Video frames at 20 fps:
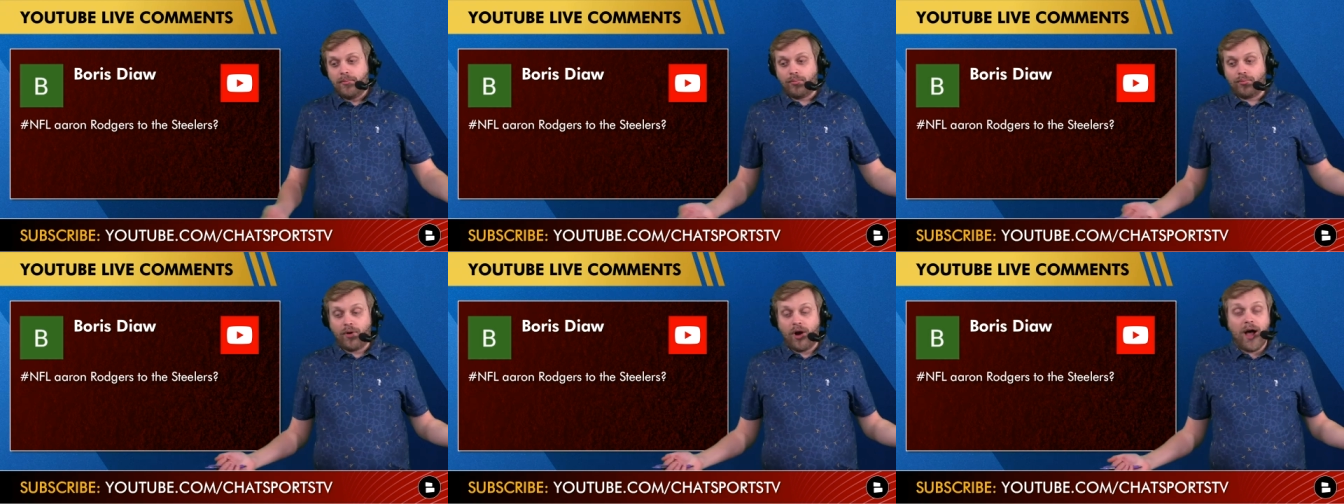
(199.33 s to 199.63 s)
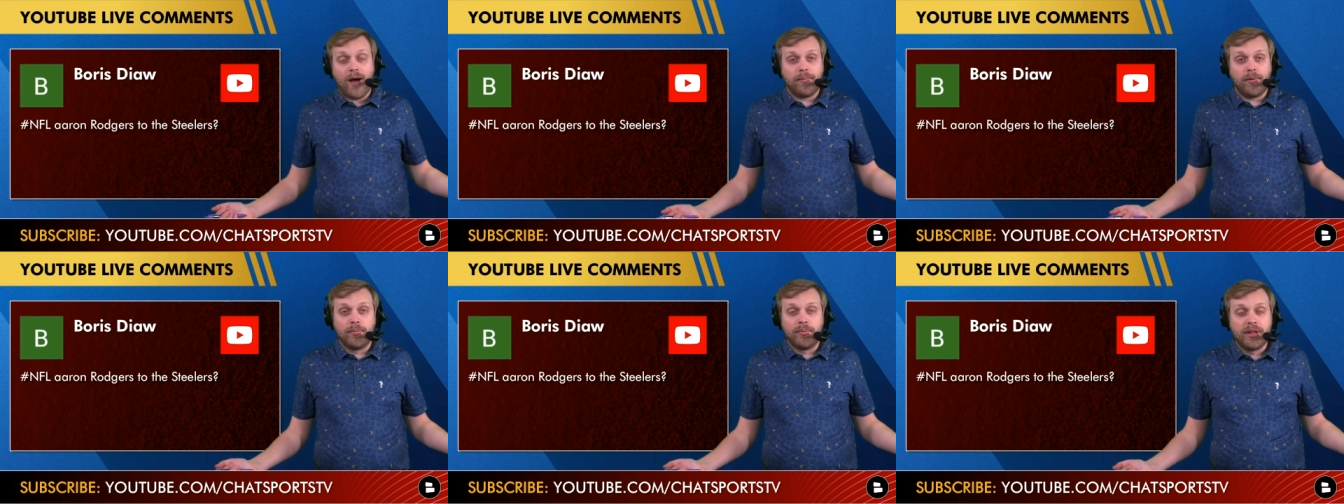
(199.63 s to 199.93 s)

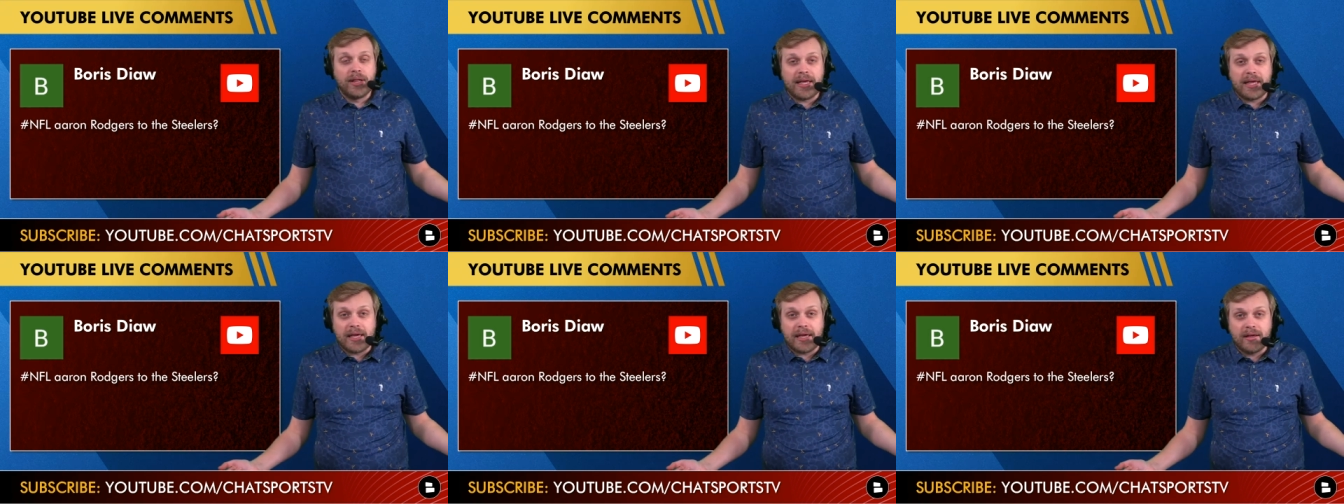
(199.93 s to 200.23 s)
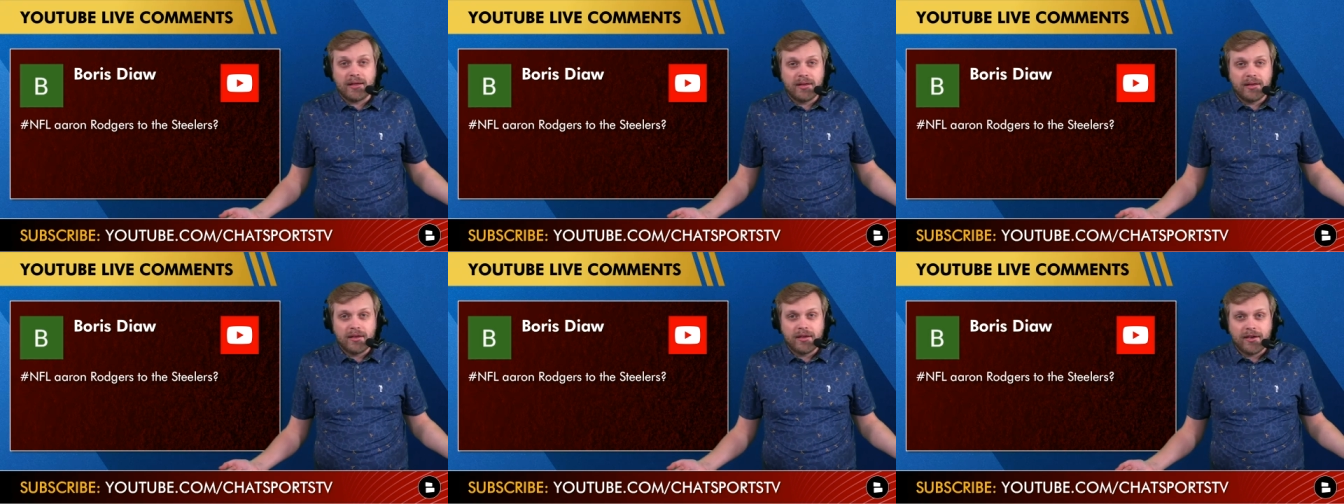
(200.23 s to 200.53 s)

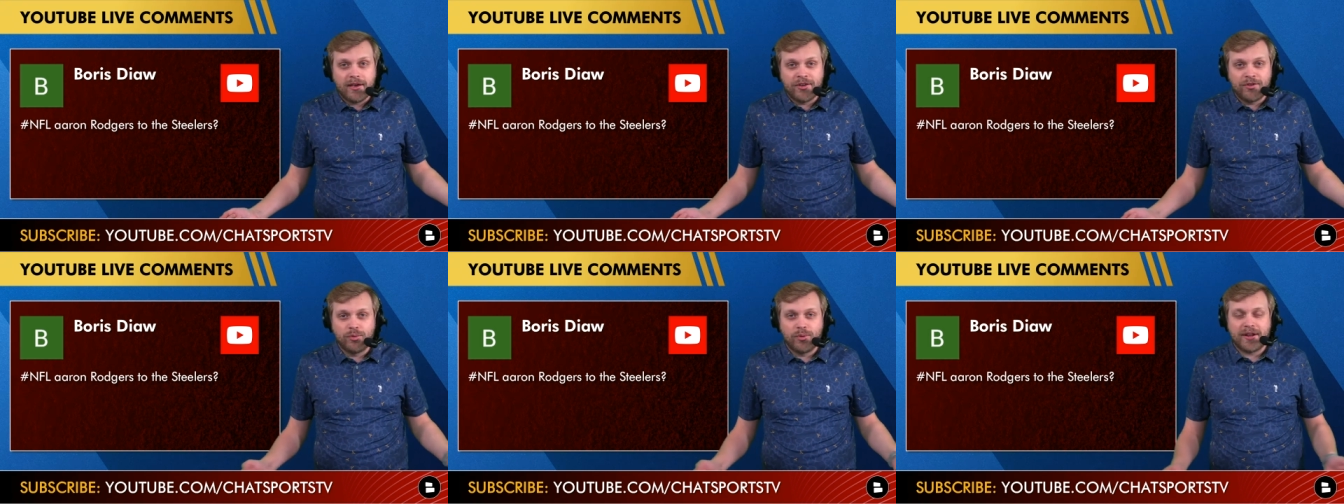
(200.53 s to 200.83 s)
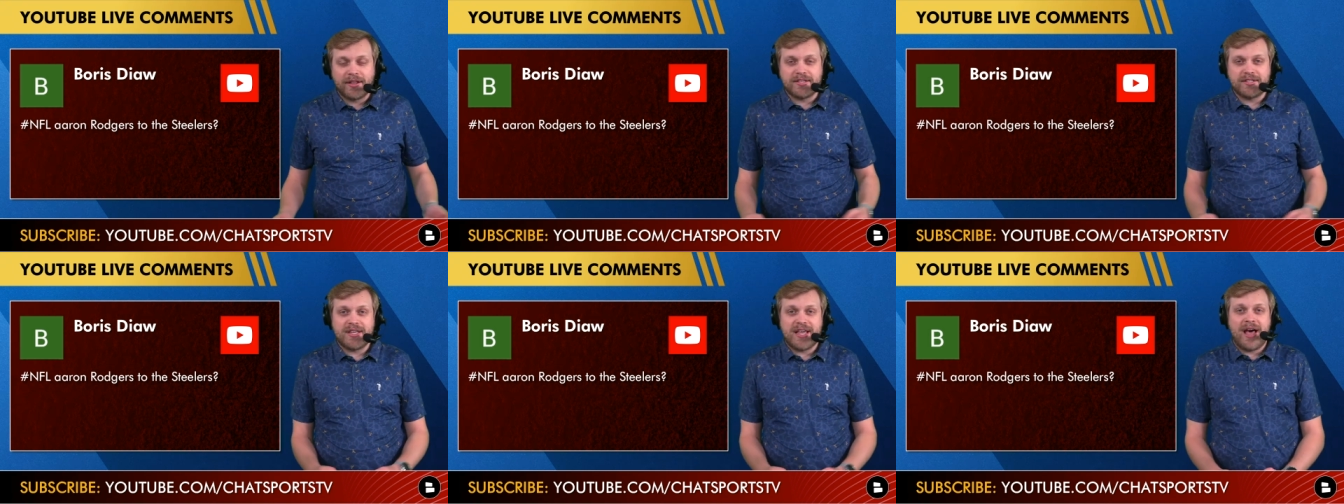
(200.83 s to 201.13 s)
Probably is what
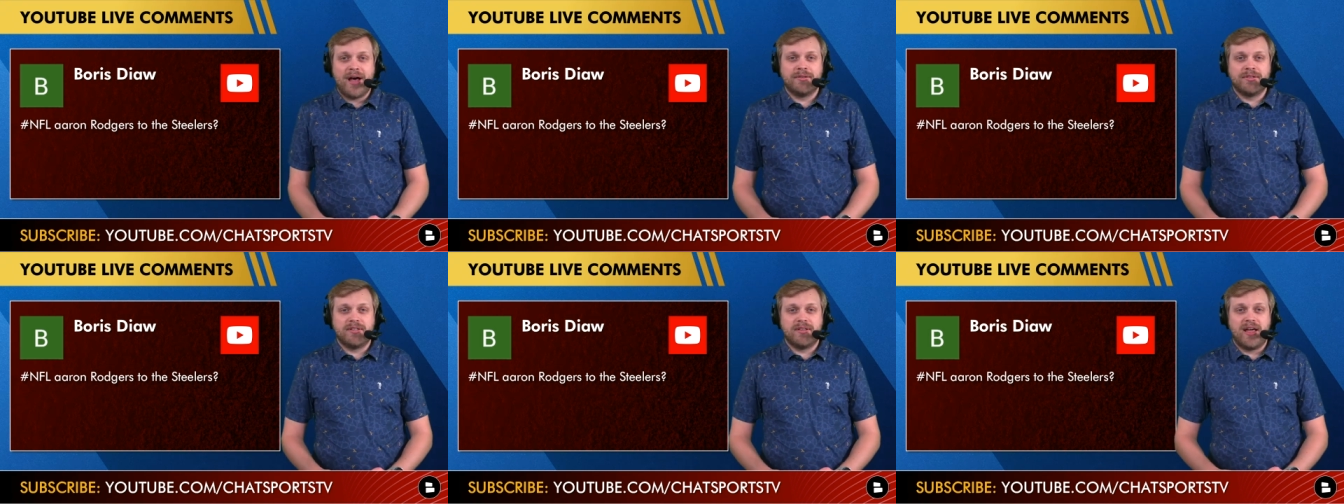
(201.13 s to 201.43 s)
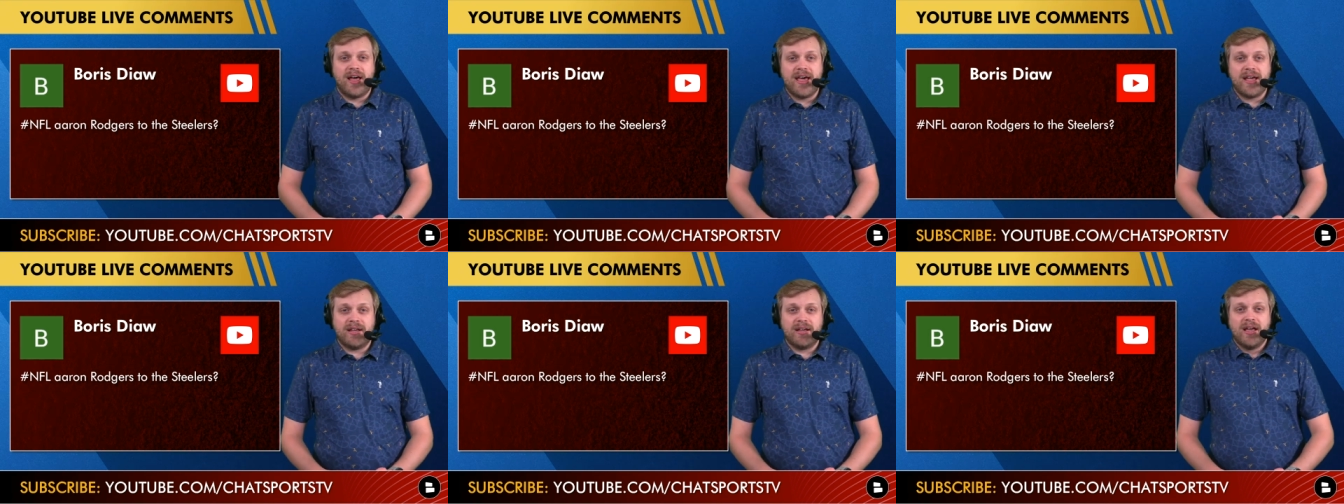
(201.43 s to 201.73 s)
it sounds
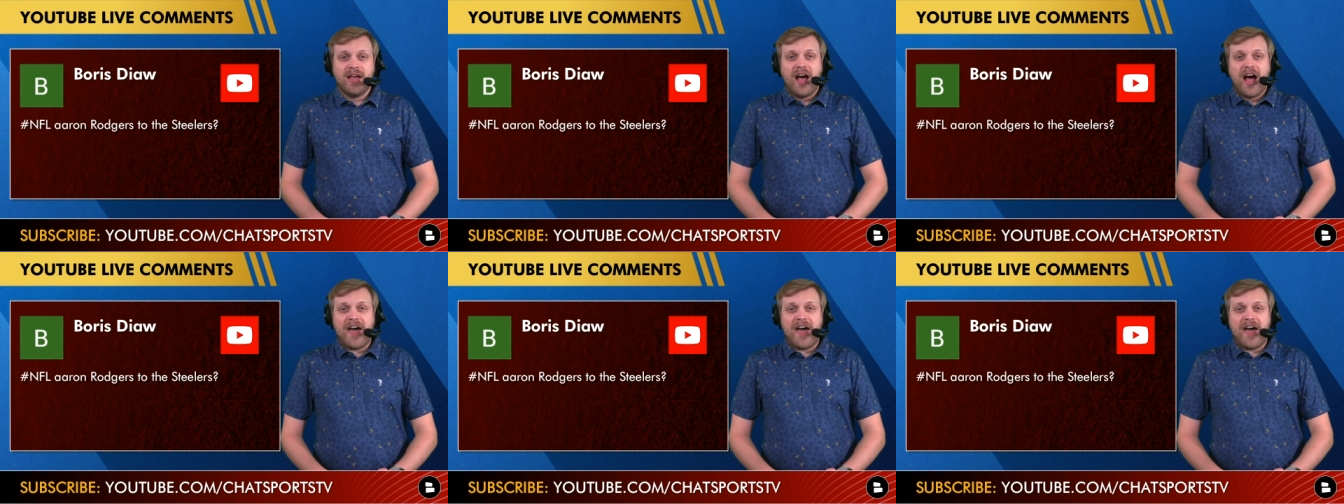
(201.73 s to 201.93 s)
like.